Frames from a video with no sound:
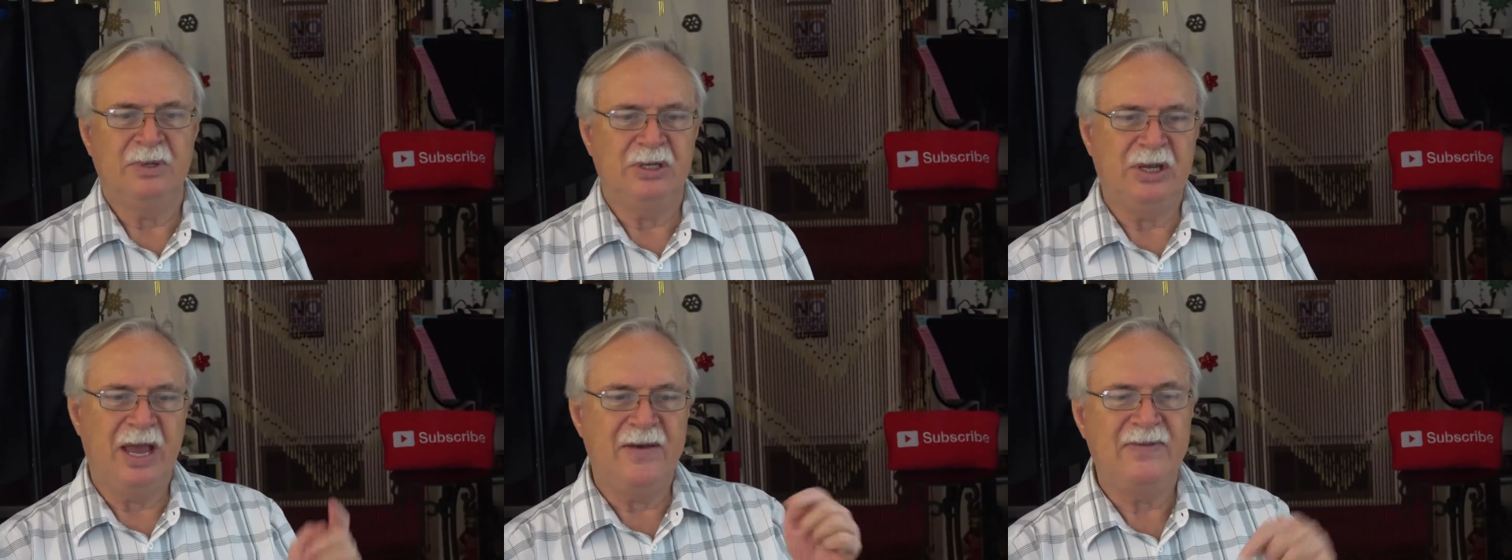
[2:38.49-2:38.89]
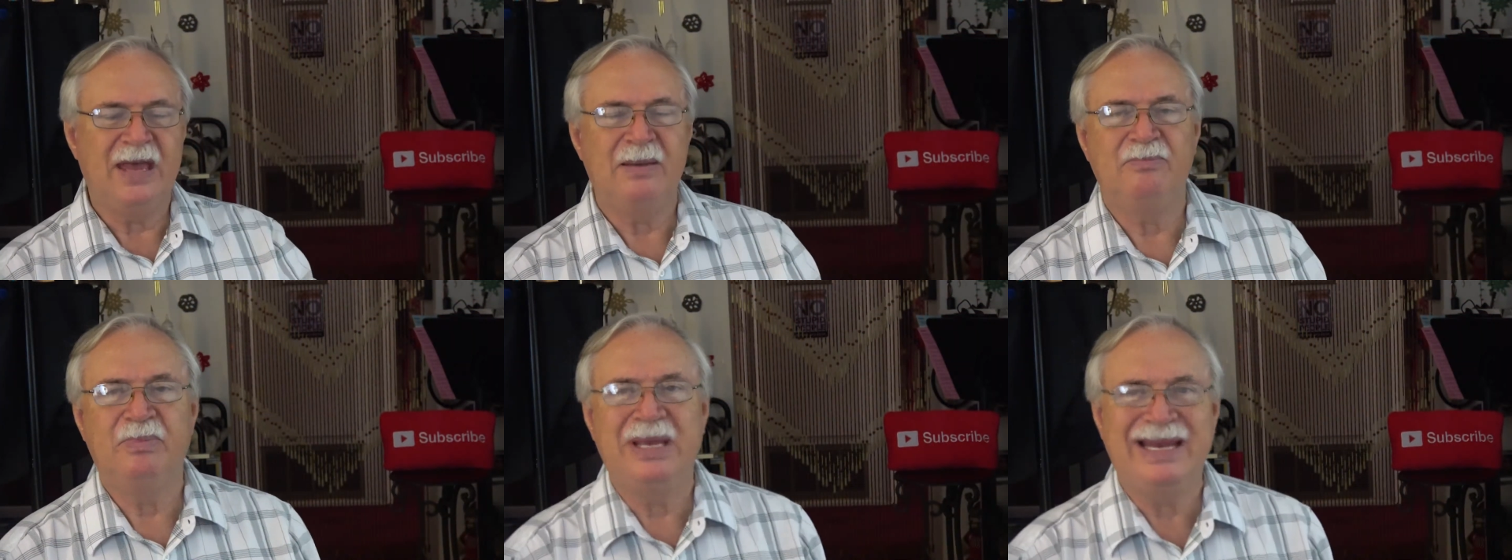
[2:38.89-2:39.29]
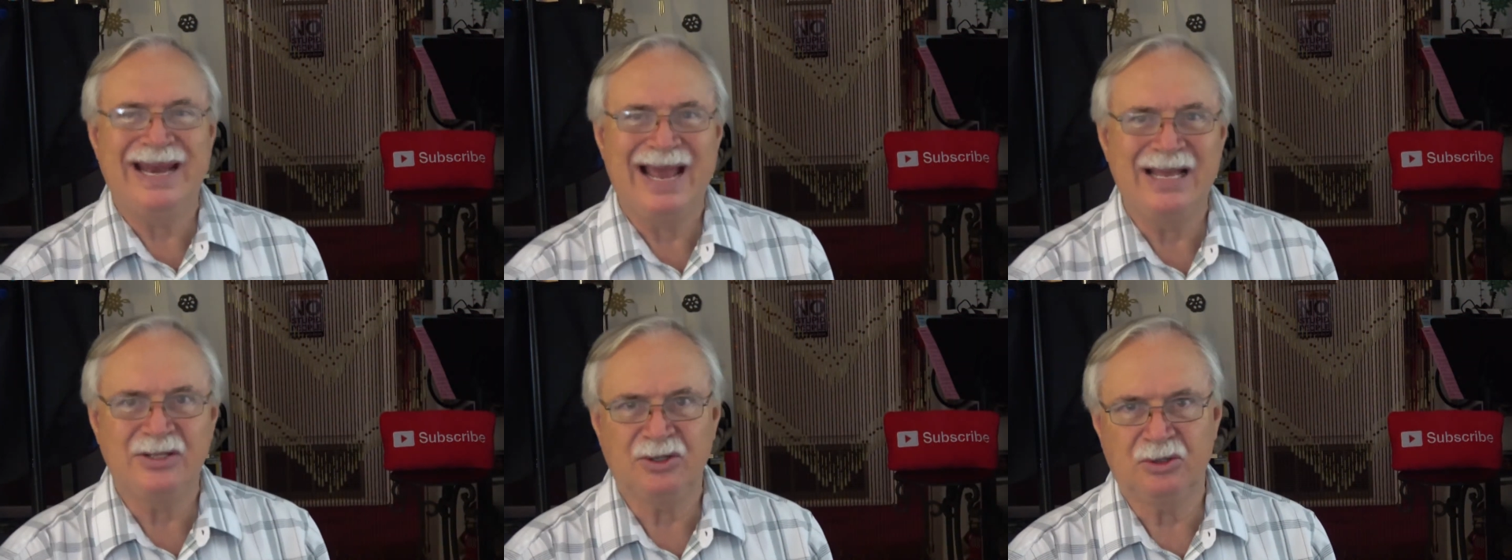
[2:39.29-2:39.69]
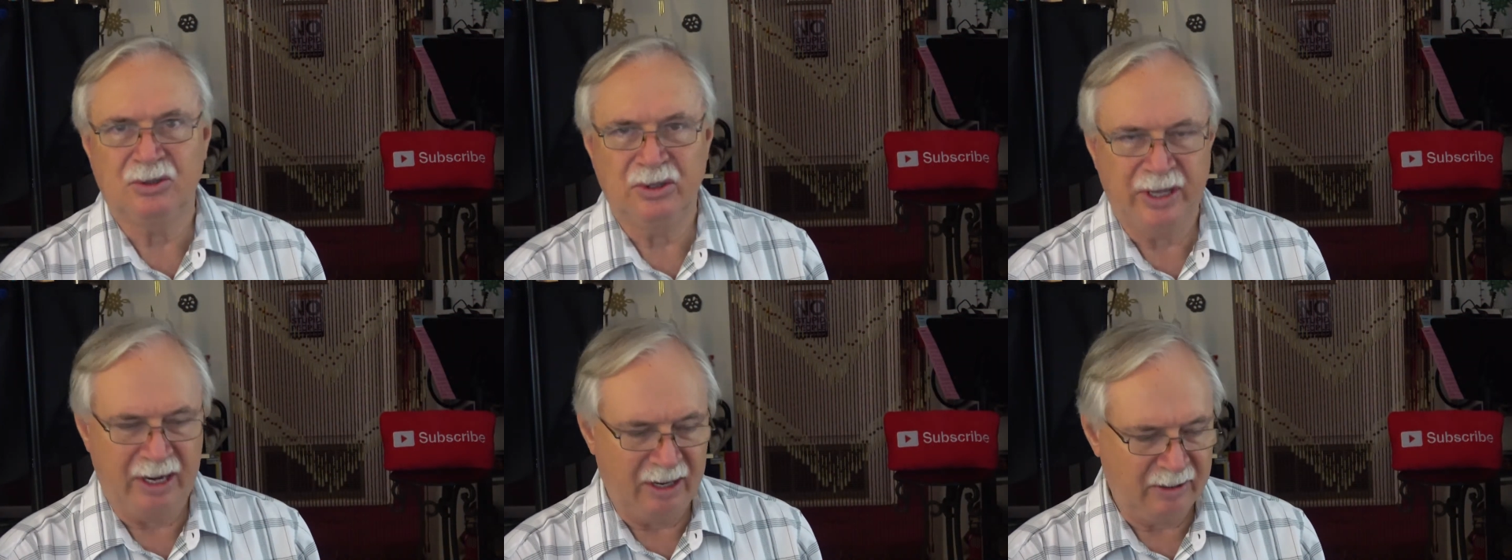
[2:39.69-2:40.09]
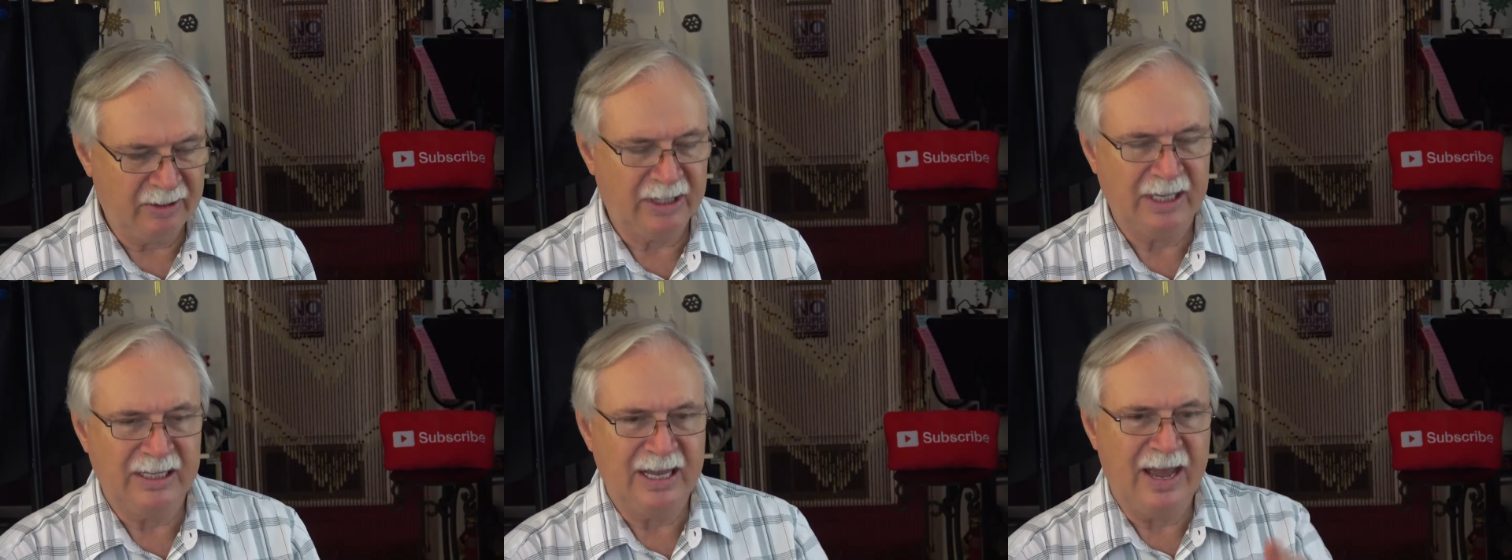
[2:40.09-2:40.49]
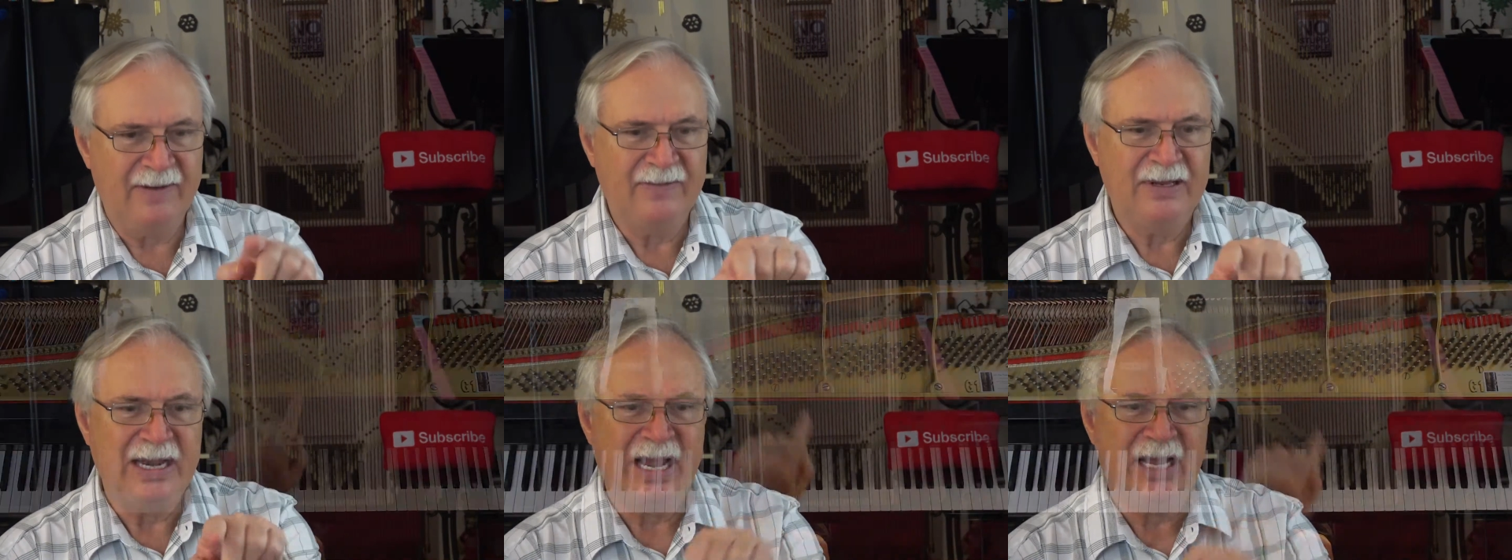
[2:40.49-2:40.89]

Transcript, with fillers: But you have that B natural there, because they have a